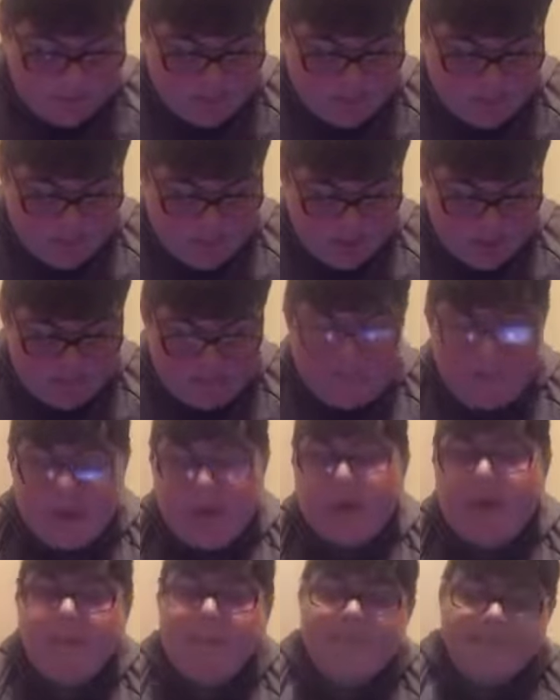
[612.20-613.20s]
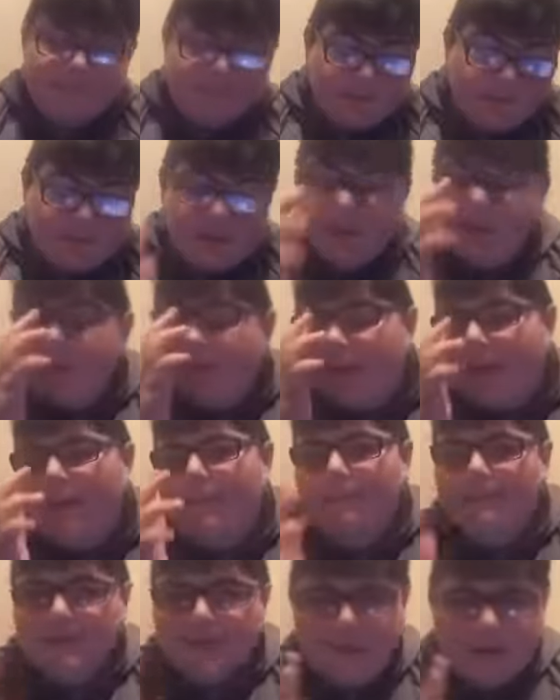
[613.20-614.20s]
I'm there too.
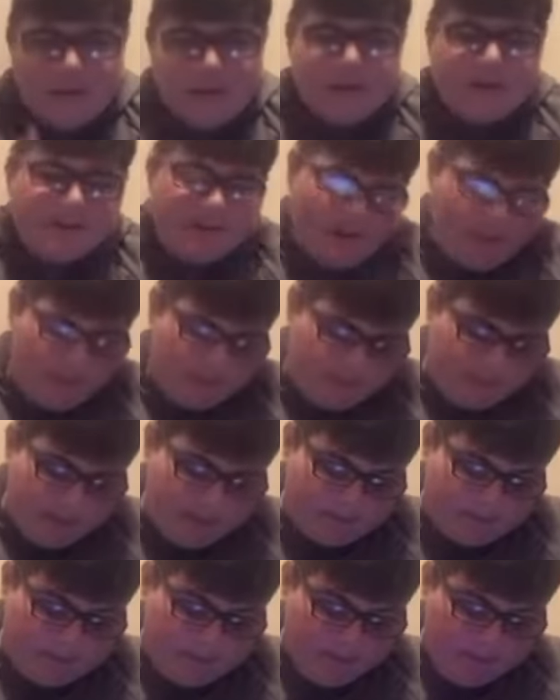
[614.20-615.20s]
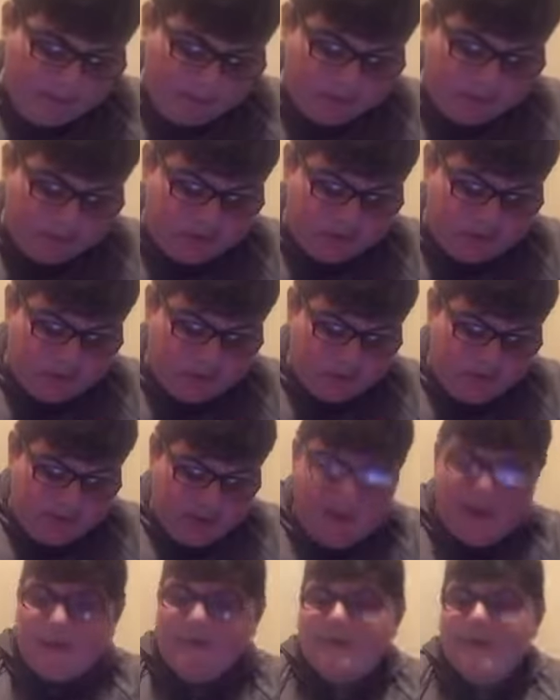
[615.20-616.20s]
So let's move on to
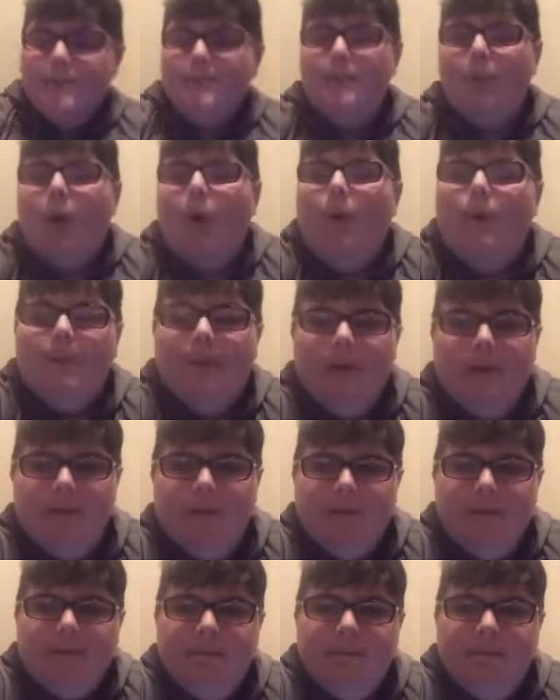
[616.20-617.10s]
AFC Bournemouth.